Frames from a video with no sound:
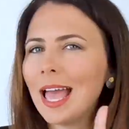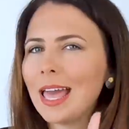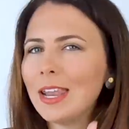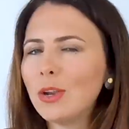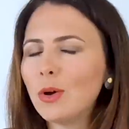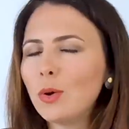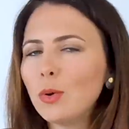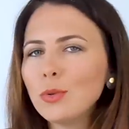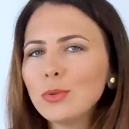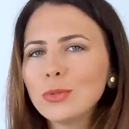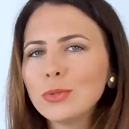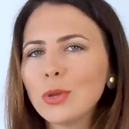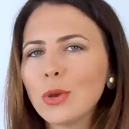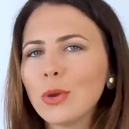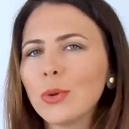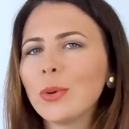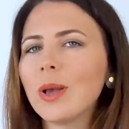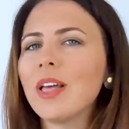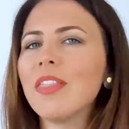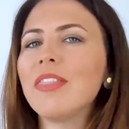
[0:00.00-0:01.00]
and
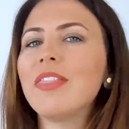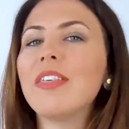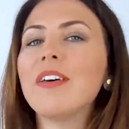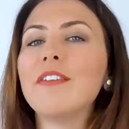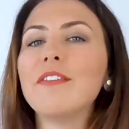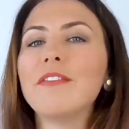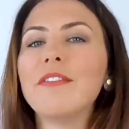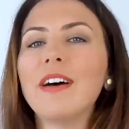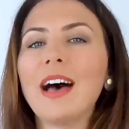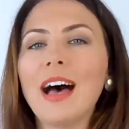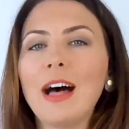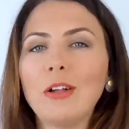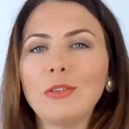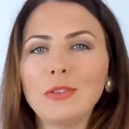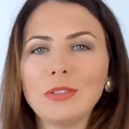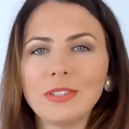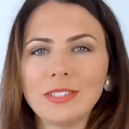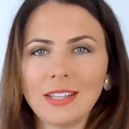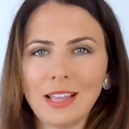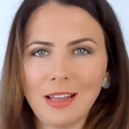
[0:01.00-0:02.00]
also the
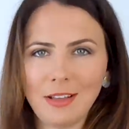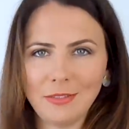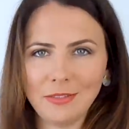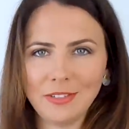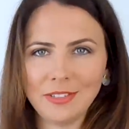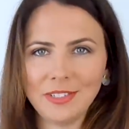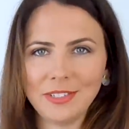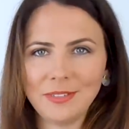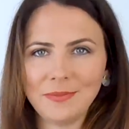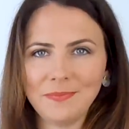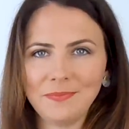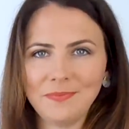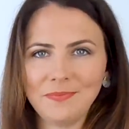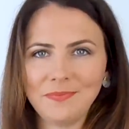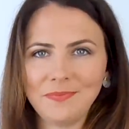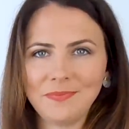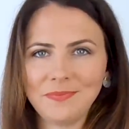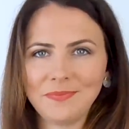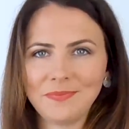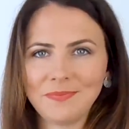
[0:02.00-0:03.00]
vowel sound.
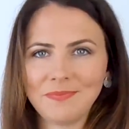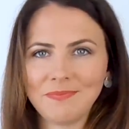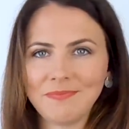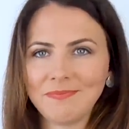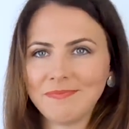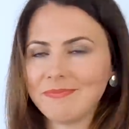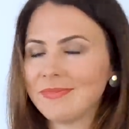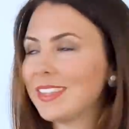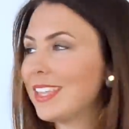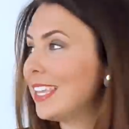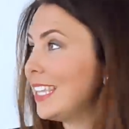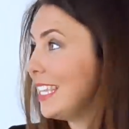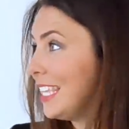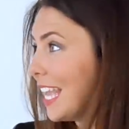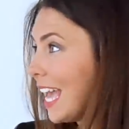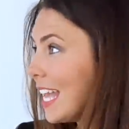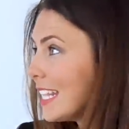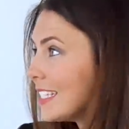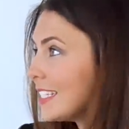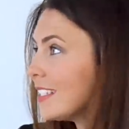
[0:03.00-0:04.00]

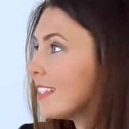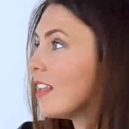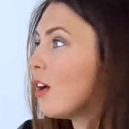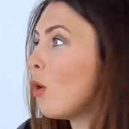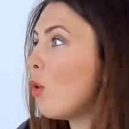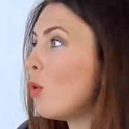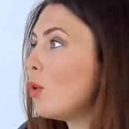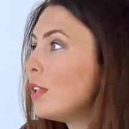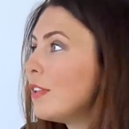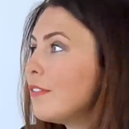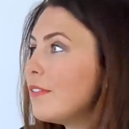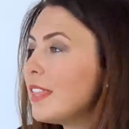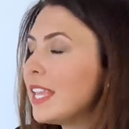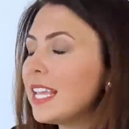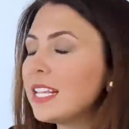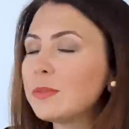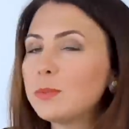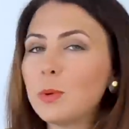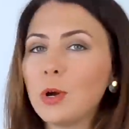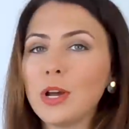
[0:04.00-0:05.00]
Yes, all of
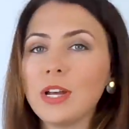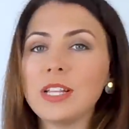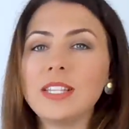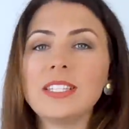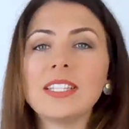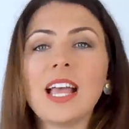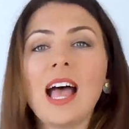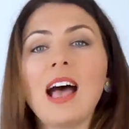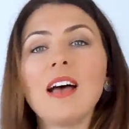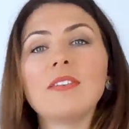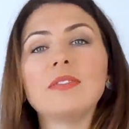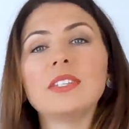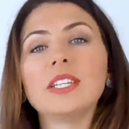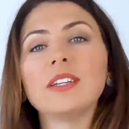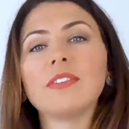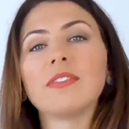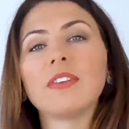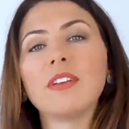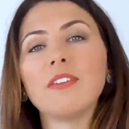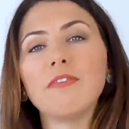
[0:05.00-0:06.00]
these words have
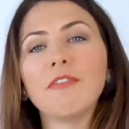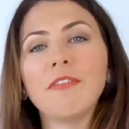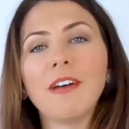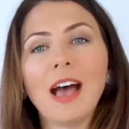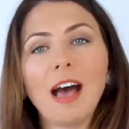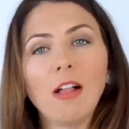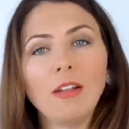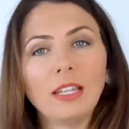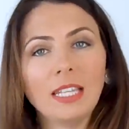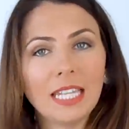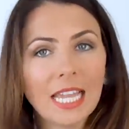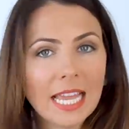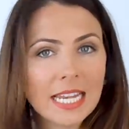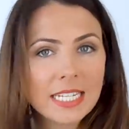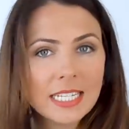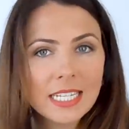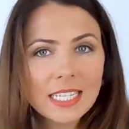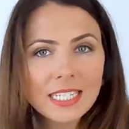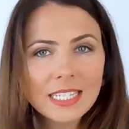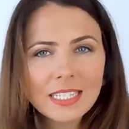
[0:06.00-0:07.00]
different vowel
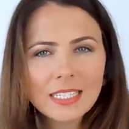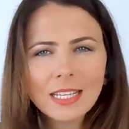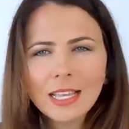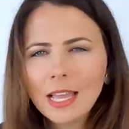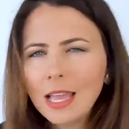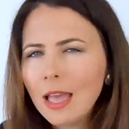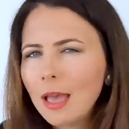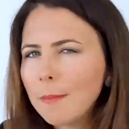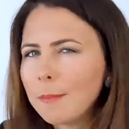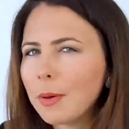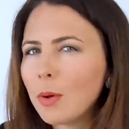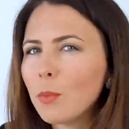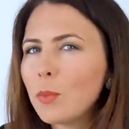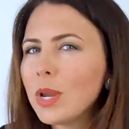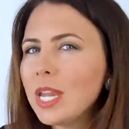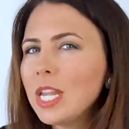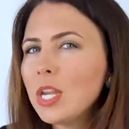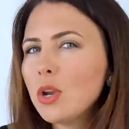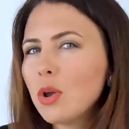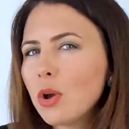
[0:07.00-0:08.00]
letters, but
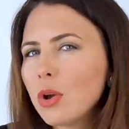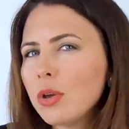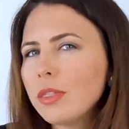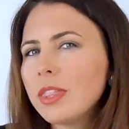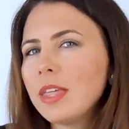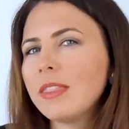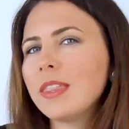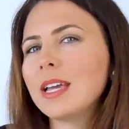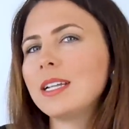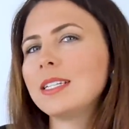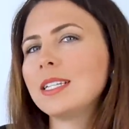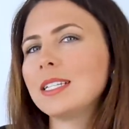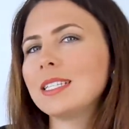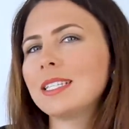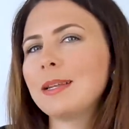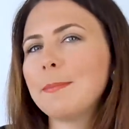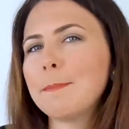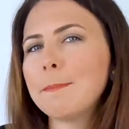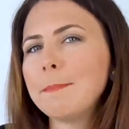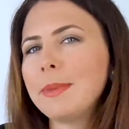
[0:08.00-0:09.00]
we know that that
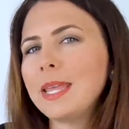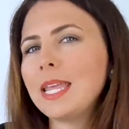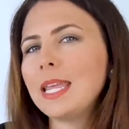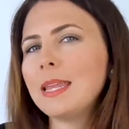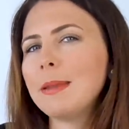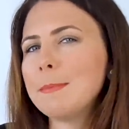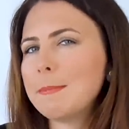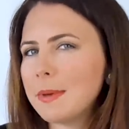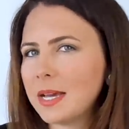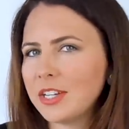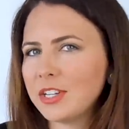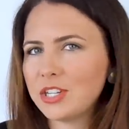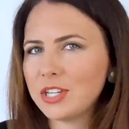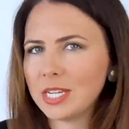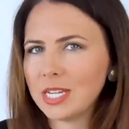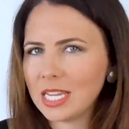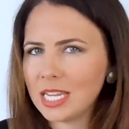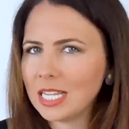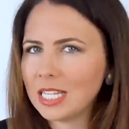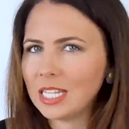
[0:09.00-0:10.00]
doesn't mean much
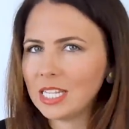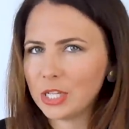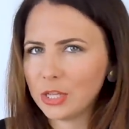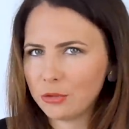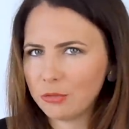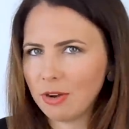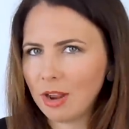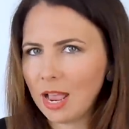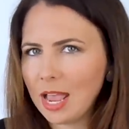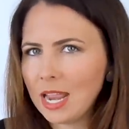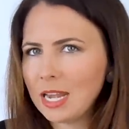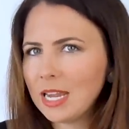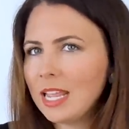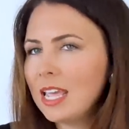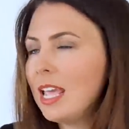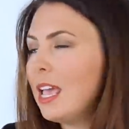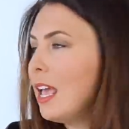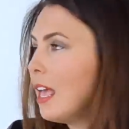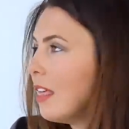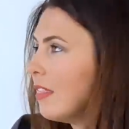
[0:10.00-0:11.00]
in English, right?
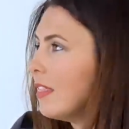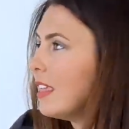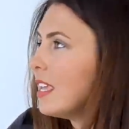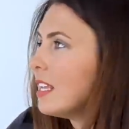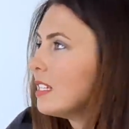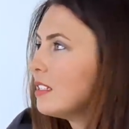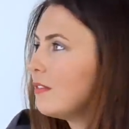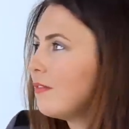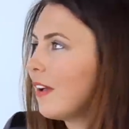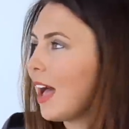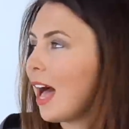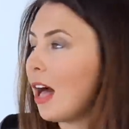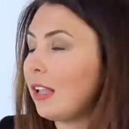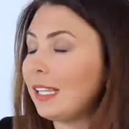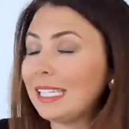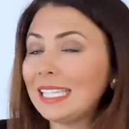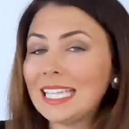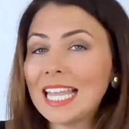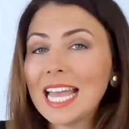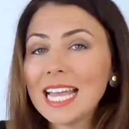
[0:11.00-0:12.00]
These
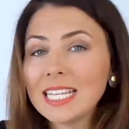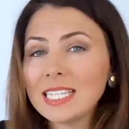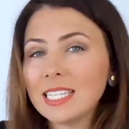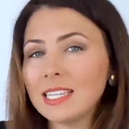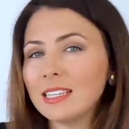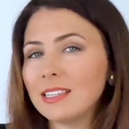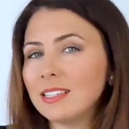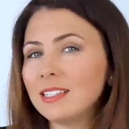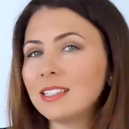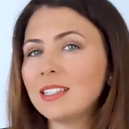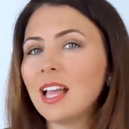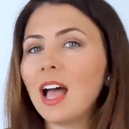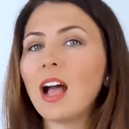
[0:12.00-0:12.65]
vowel letters